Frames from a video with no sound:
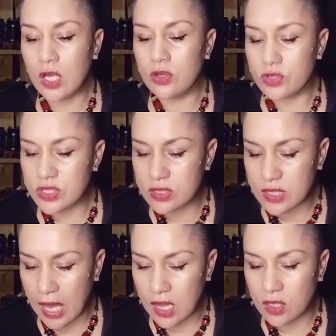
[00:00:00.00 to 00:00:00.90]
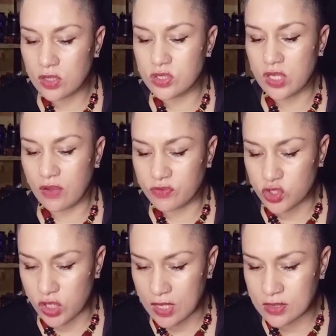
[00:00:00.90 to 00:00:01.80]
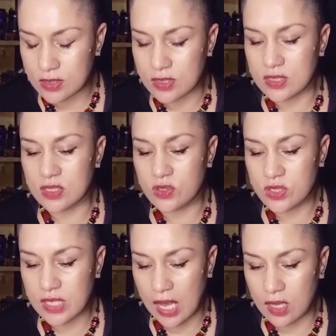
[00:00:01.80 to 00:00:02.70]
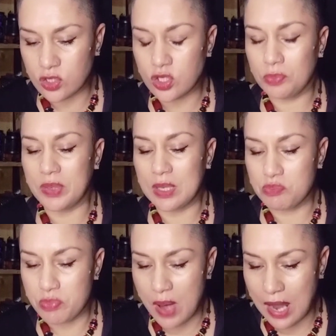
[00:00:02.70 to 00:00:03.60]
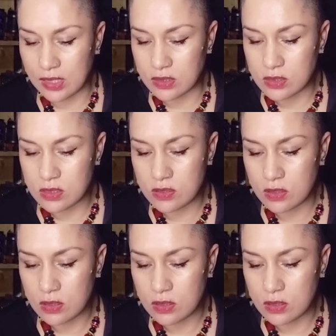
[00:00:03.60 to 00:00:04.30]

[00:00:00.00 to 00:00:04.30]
The scales of justice, the scales are being balanced.